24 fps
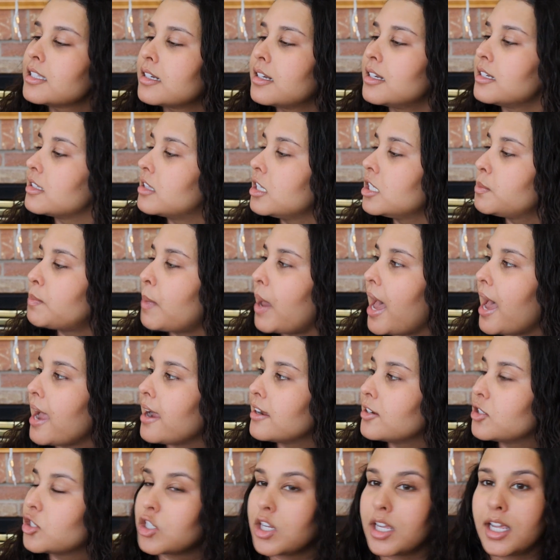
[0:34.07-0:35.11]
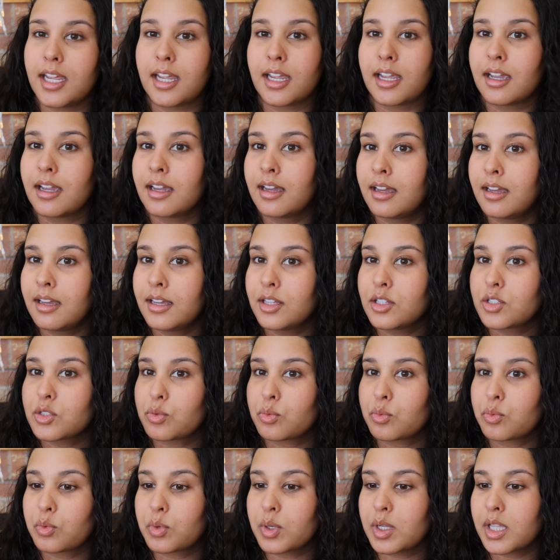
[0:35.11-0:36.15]
that is this packaging.
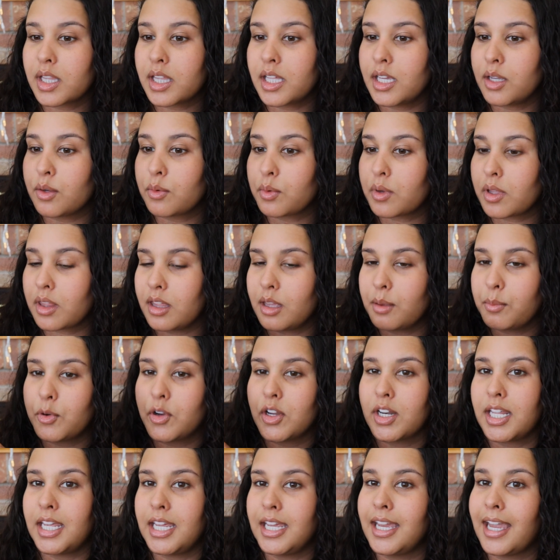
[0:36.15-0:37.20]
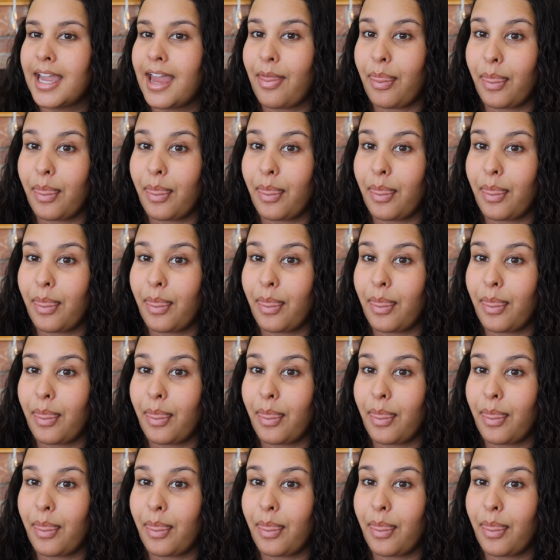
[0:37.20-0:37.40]
It's really, really pretty.